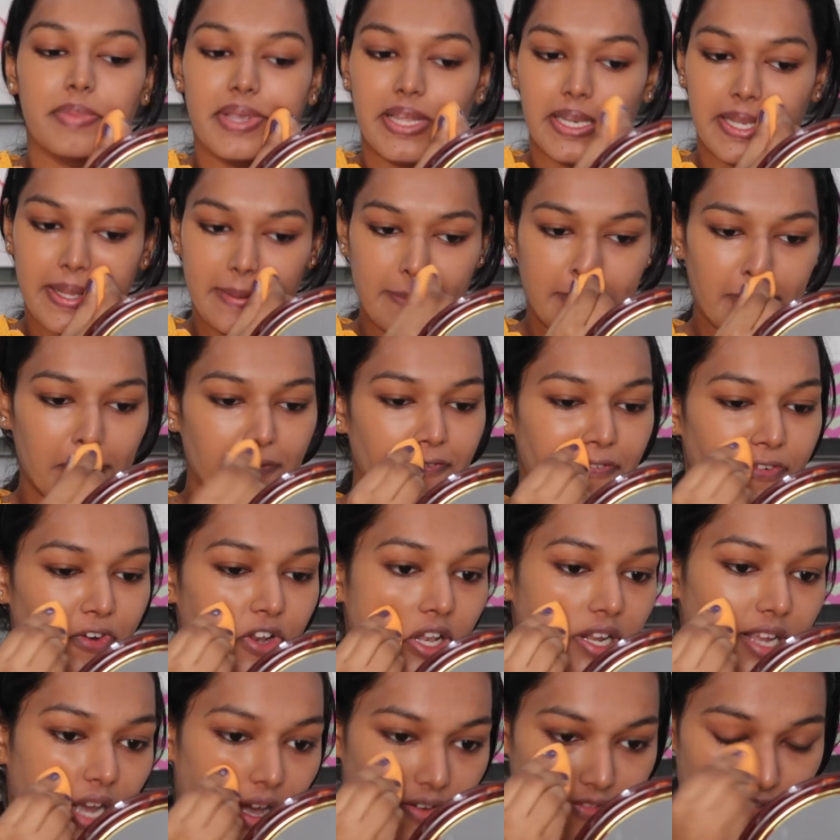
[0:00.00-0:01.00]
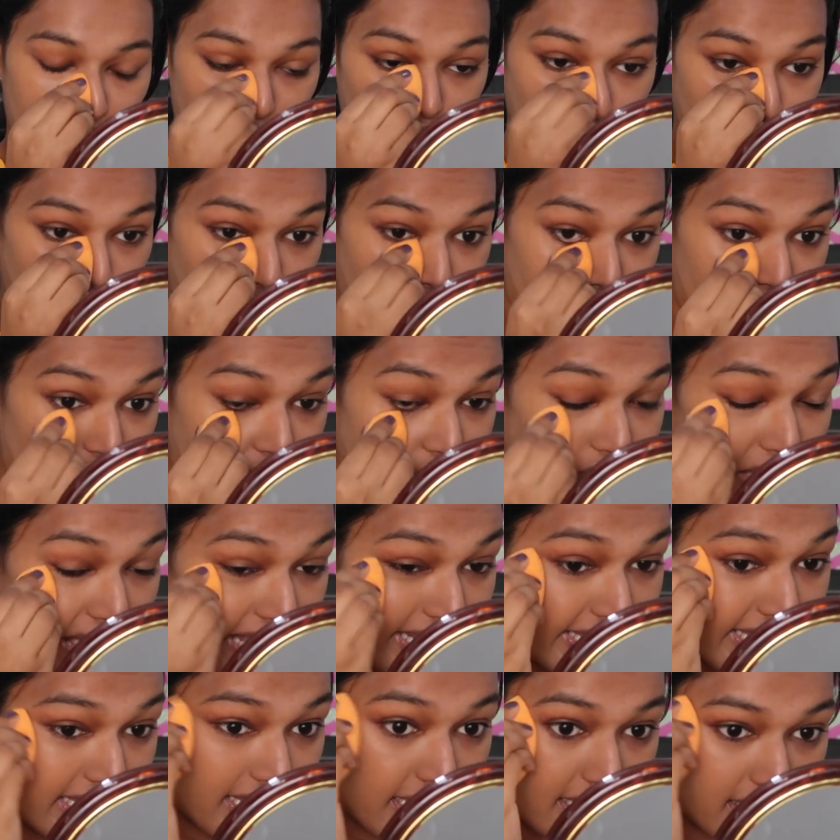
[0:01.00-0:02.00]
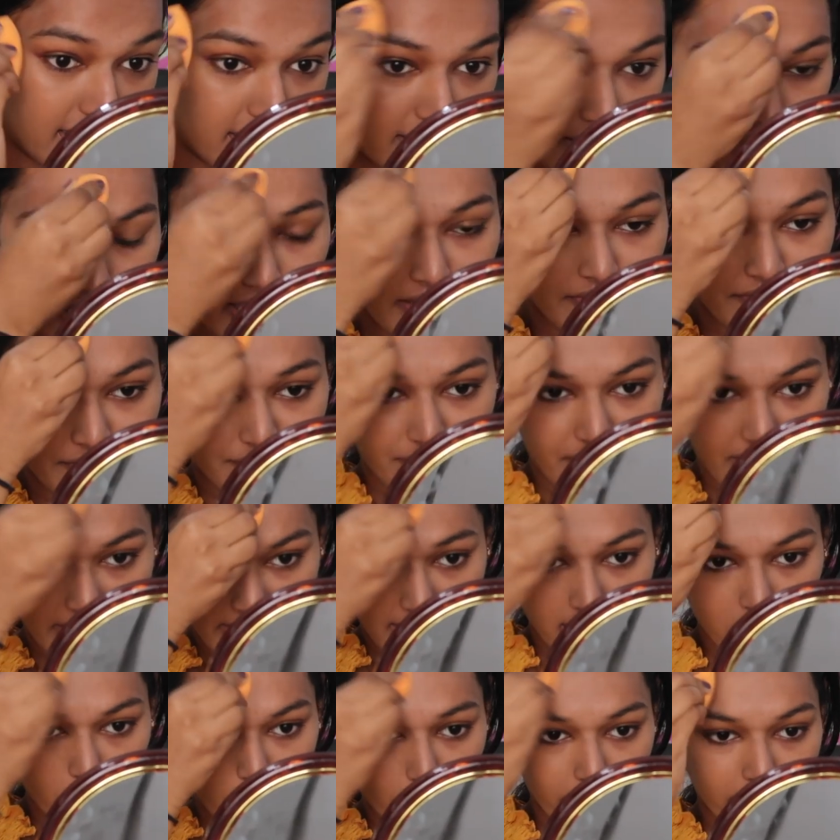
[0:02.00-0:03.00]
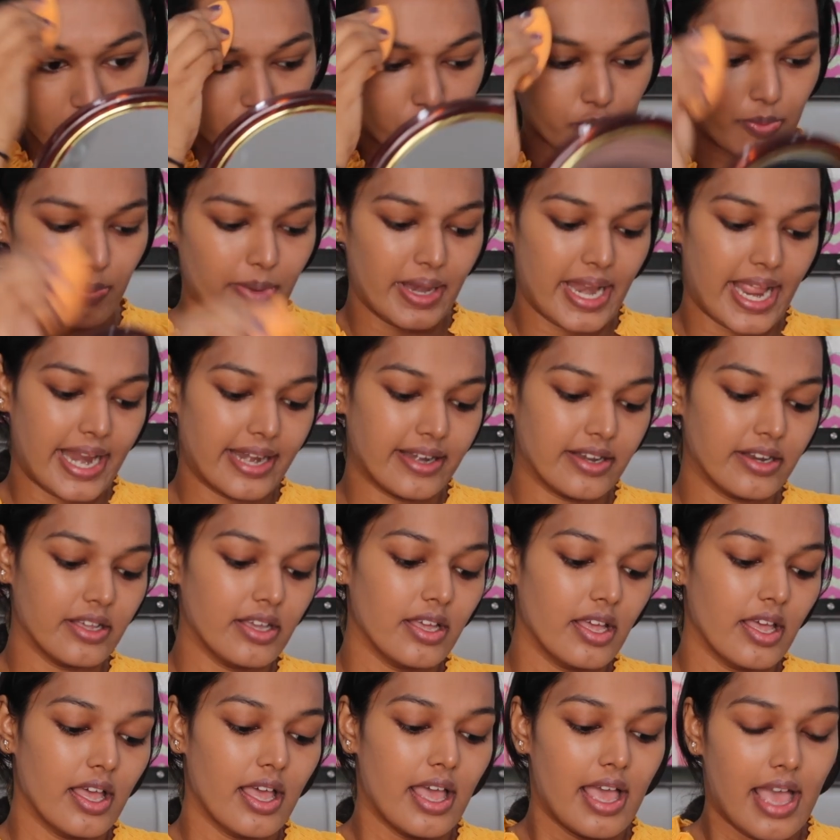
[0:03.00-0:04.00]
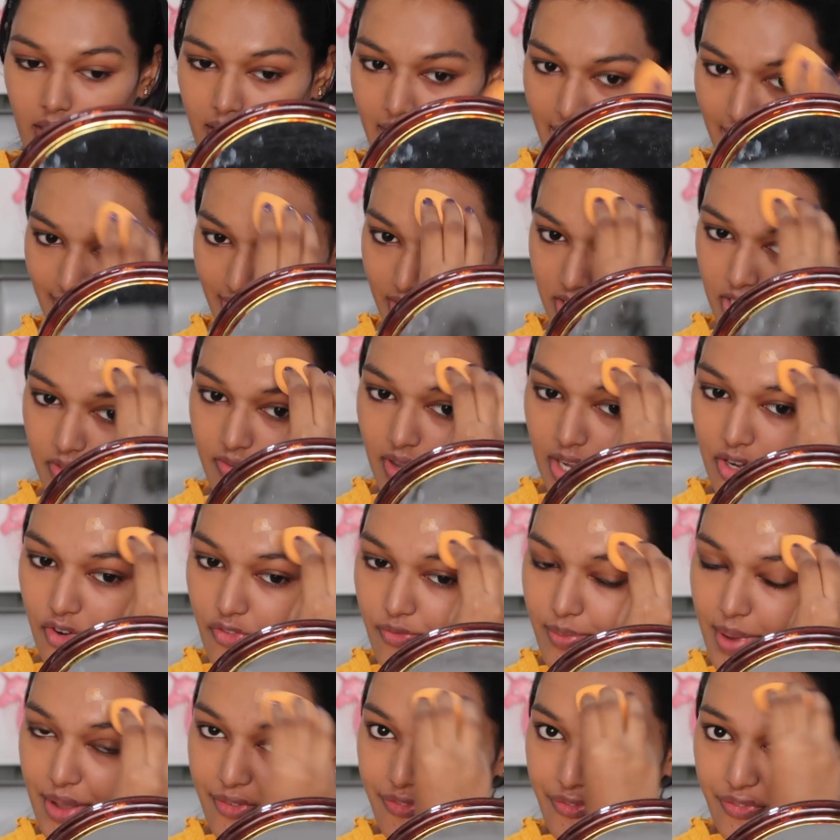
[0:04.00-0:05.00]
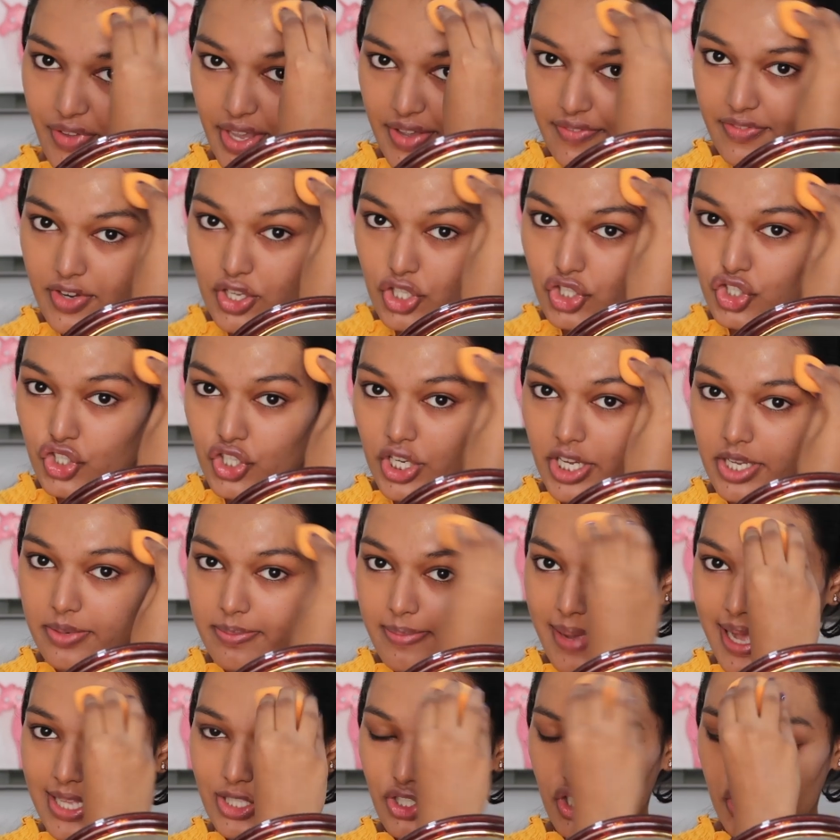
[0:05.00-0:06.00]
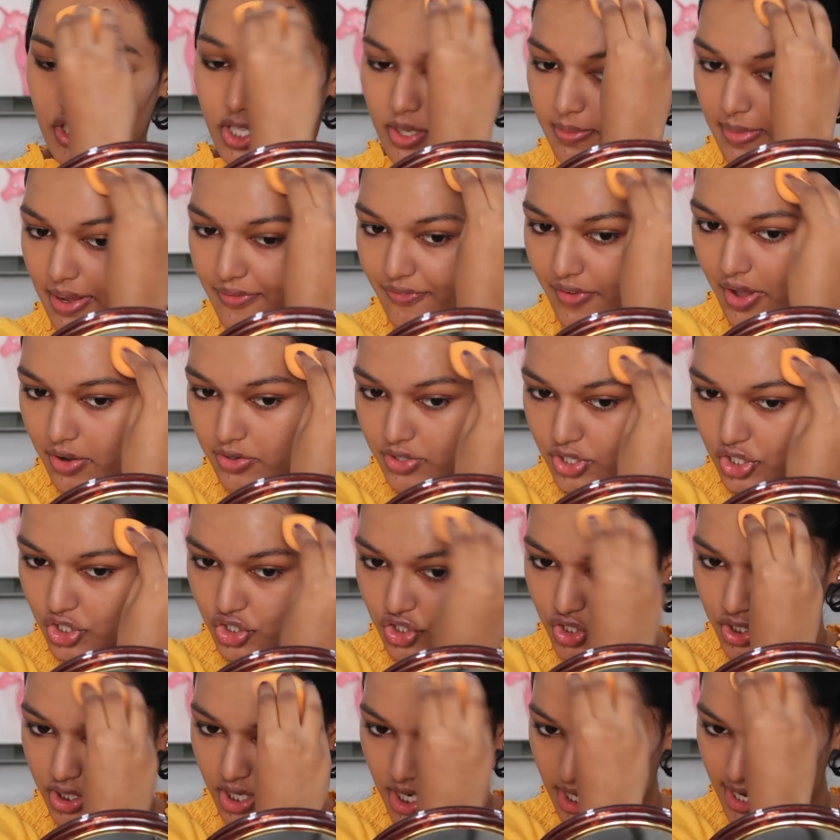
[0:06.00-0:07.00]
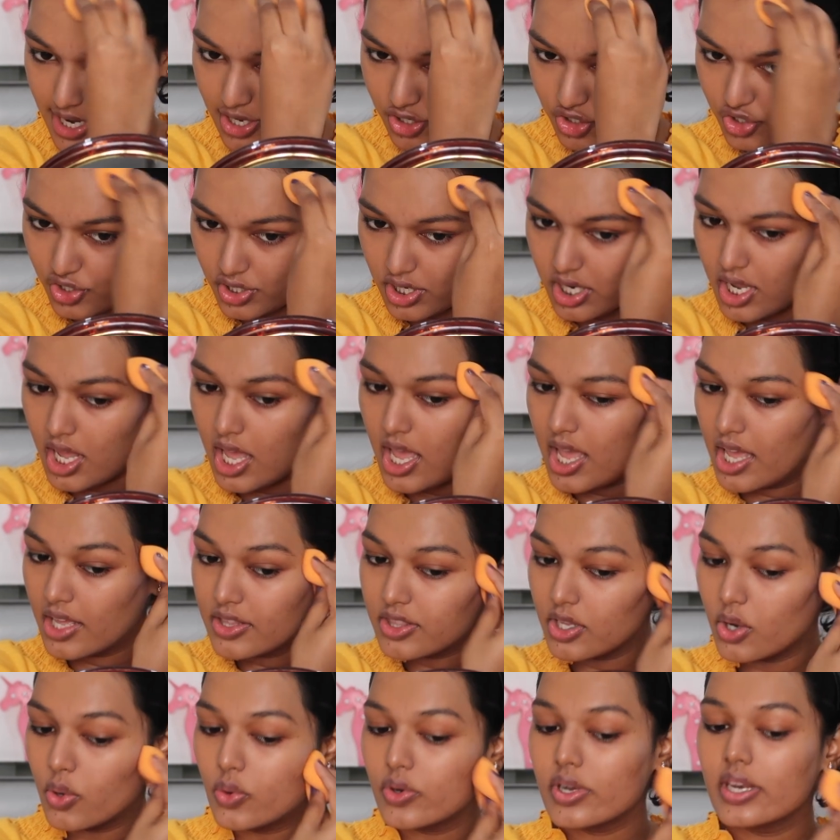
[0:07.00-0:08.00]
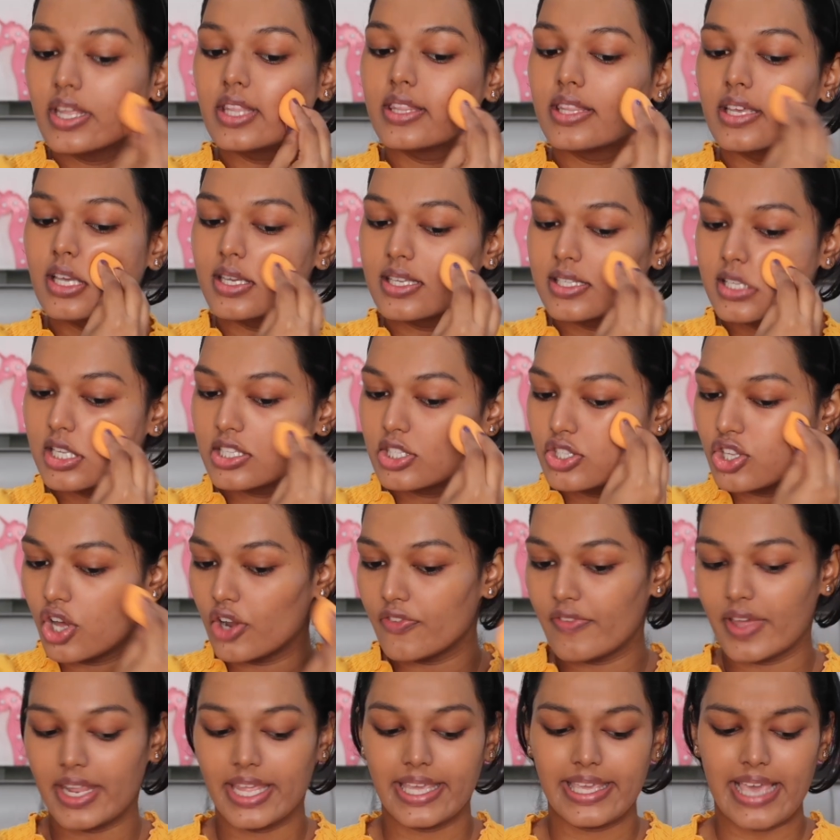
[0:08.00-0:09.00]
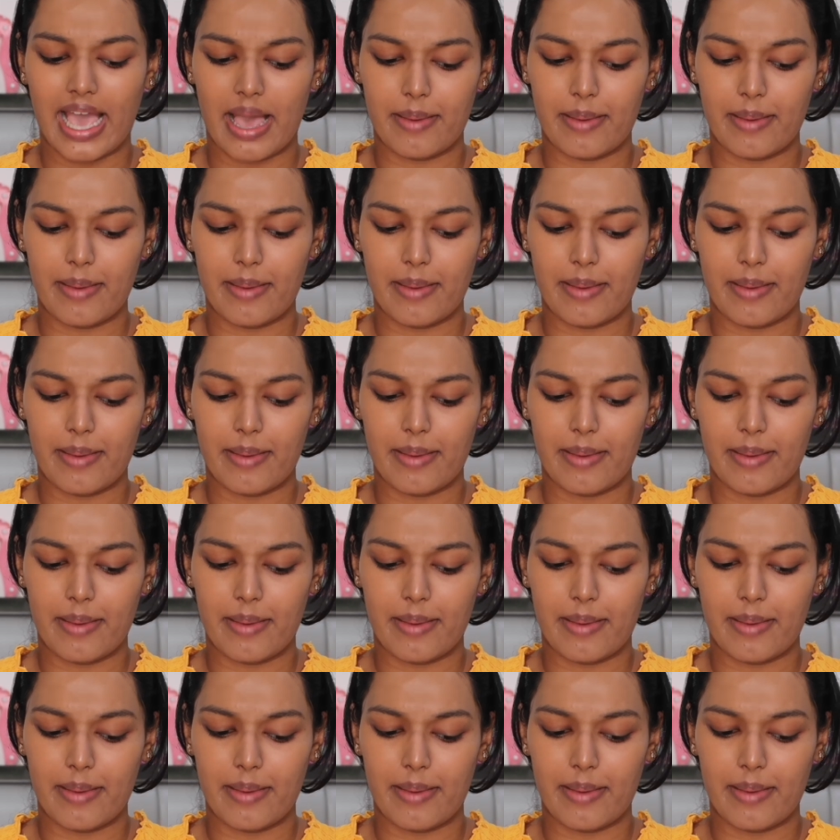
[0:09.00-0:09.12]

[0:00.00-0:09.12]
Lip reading: medium to full coverage, very easy and very quick to blend. And this is one of my favorite shade matches in my foundation collection. The only thing is it's not very